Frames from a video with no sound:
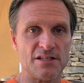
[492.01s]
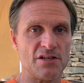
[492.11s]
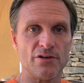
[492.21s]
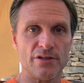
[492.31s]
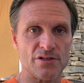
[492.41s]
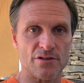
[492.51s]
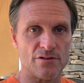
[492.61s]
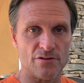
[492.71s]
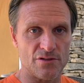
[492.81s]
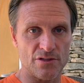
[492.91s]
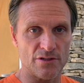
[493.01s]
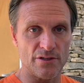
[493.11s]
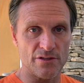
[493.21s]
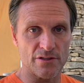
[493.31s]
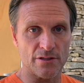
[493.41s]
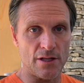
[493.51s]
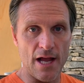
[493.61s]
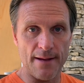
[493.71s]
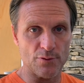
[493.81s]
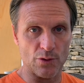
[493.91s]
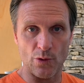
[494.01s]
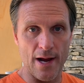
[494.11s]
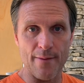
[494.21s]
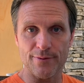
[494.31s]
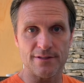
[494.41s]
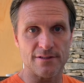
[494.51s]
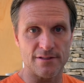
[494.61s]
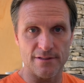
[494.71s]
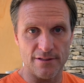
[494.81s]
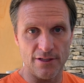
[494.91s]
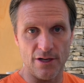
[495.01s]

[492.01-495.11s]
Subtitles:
serious climbs with crampons and